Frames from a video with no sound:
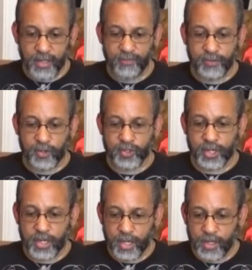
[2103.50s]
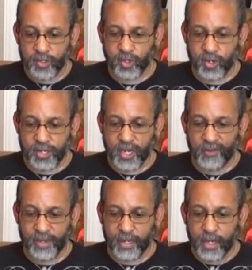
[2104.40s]
confusion and the uncertainty
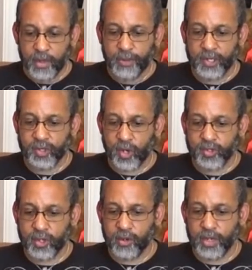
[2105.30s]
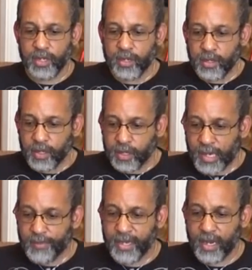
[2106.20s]
of it, but it's also
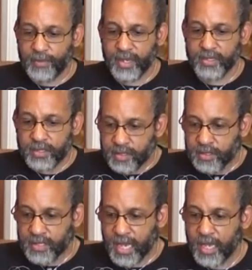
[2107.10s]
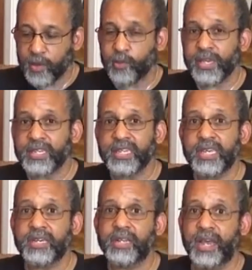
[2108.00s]
coming on because it's saying we
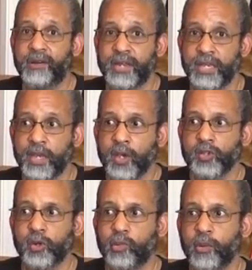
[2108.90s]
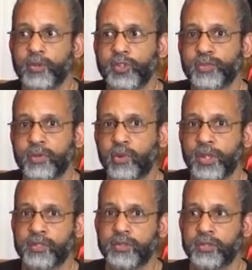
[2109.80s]
need clarity. So what would you be
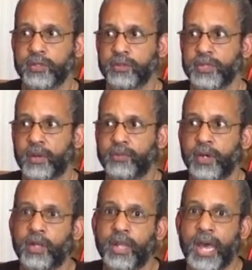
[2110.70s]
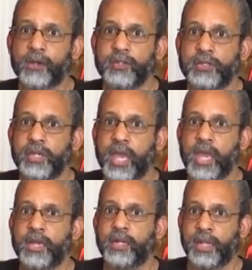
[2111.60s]
willing to do that would allow you to
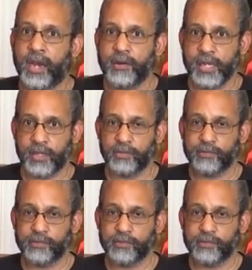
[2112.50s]
gain clarity,